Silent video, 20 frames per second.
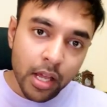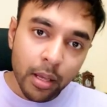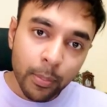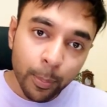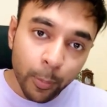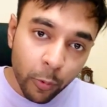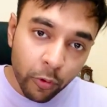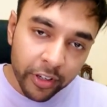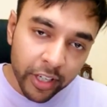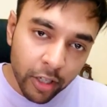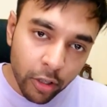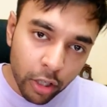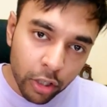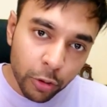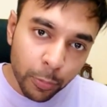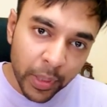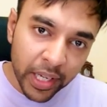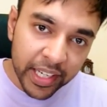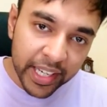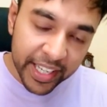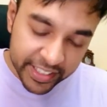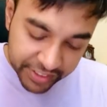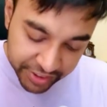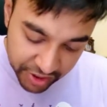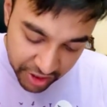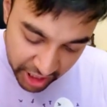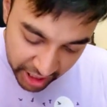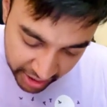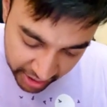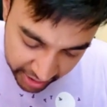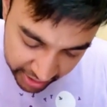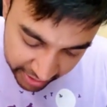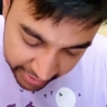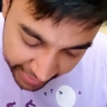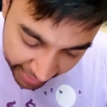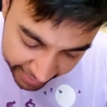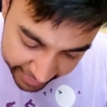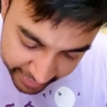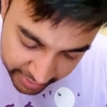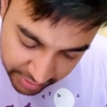Moving on to my next string,
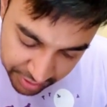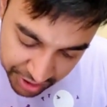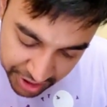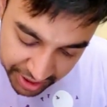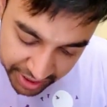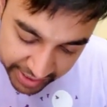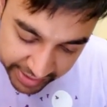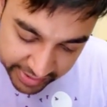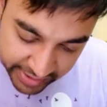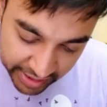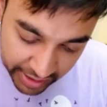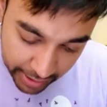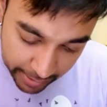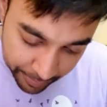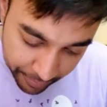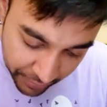that is GDC.